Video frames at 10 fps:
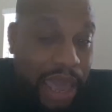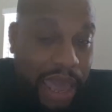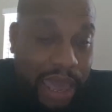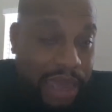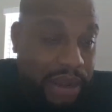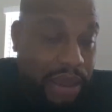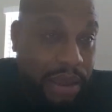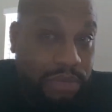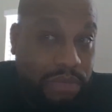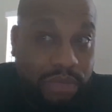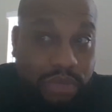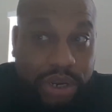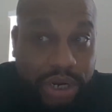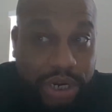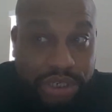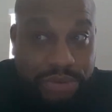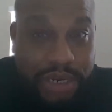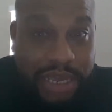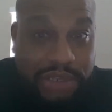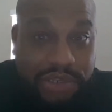And we're going to do it
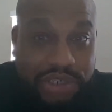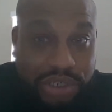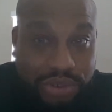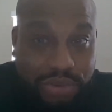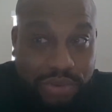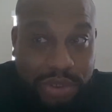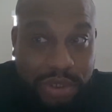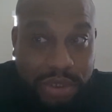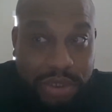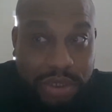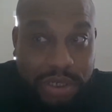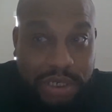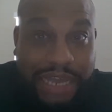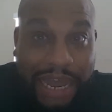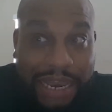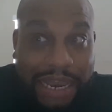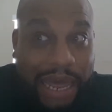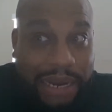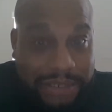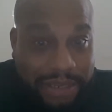again soon, because I got a
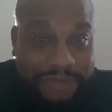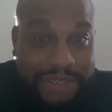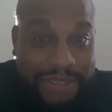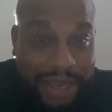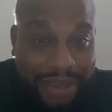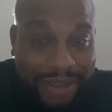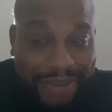lot of stuff to say.